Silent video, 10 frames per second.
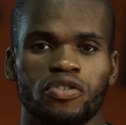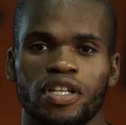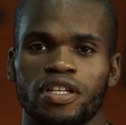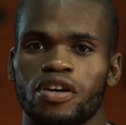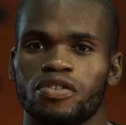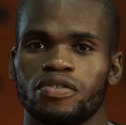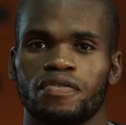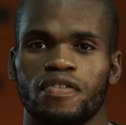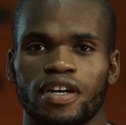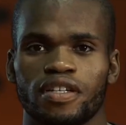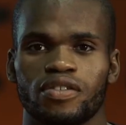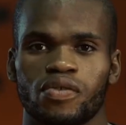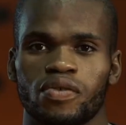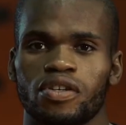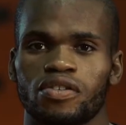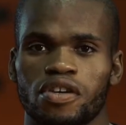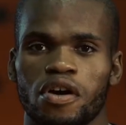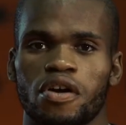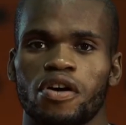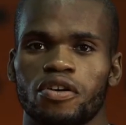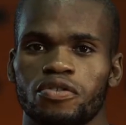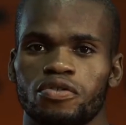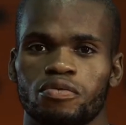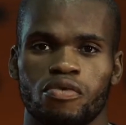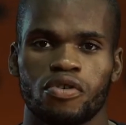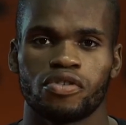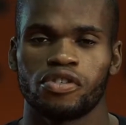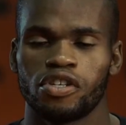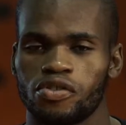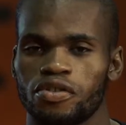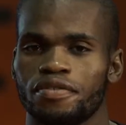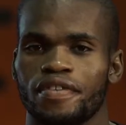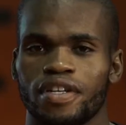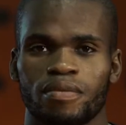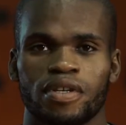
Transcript: to learn how to fight. So that's how I got into boxing, just to defend